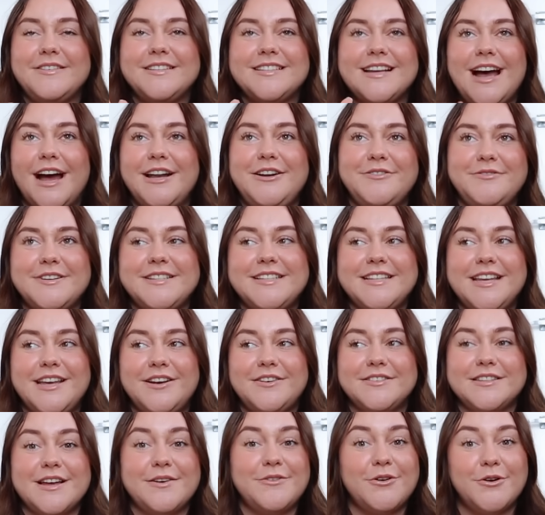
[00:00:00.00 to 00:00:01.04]
It's kind of risky
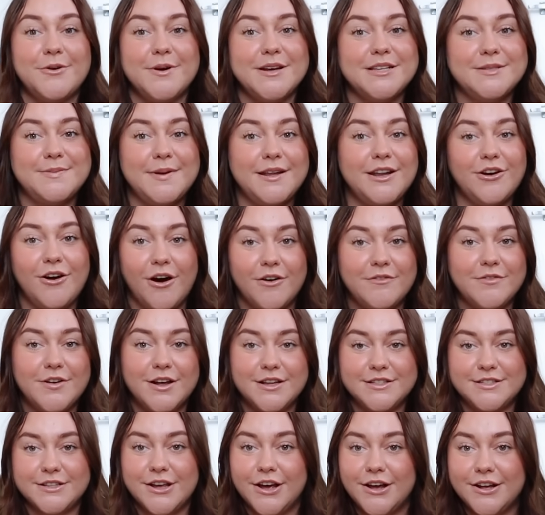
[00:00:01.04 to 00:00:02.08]
because I've always been a
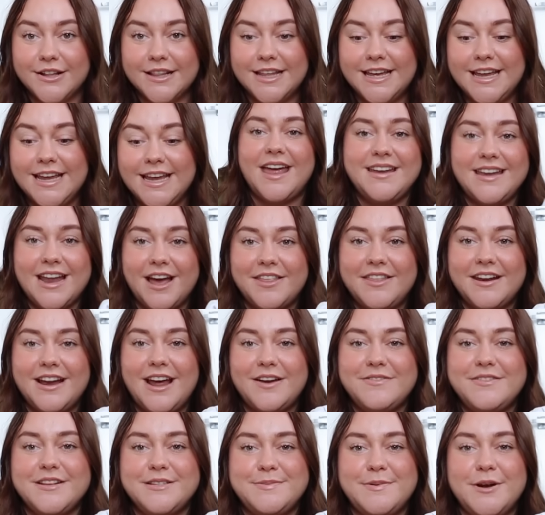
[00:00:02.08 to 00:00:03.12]
Converse girly, and now that I
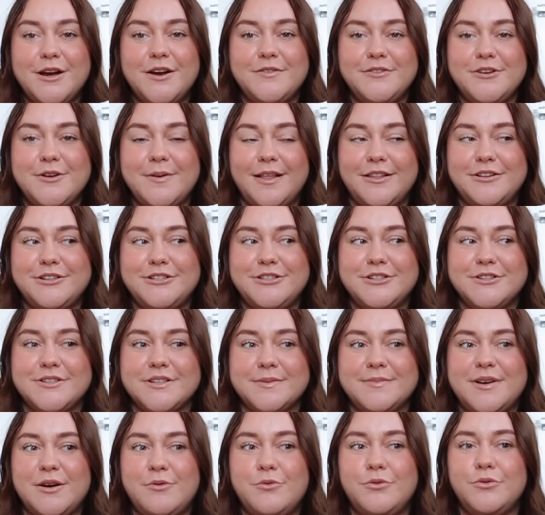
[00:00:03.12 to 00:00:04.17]
have this pair of New Balance shoes,
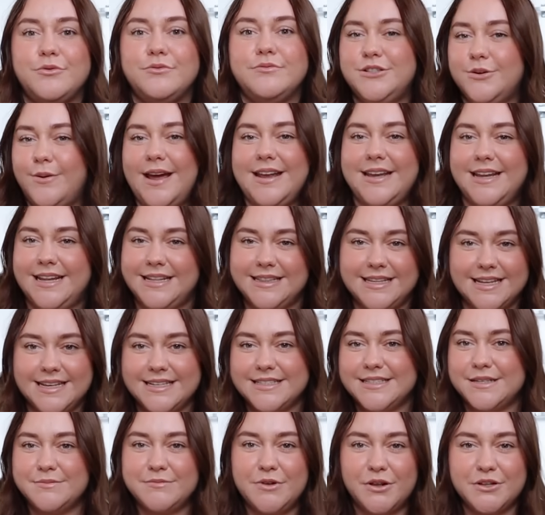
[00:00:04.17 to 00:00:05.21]
I'm like, well, do I need
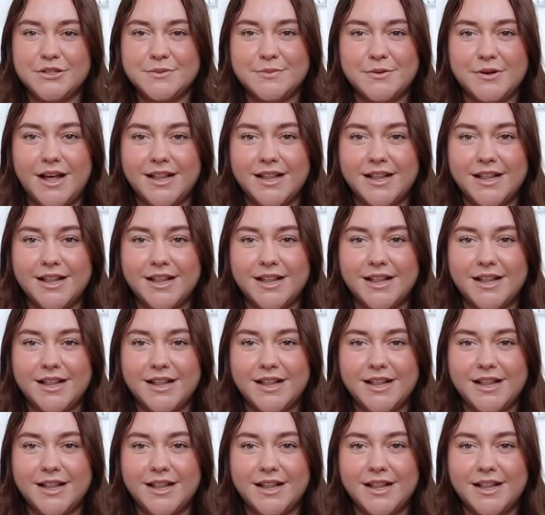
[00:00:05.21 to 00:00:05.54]
these in multiple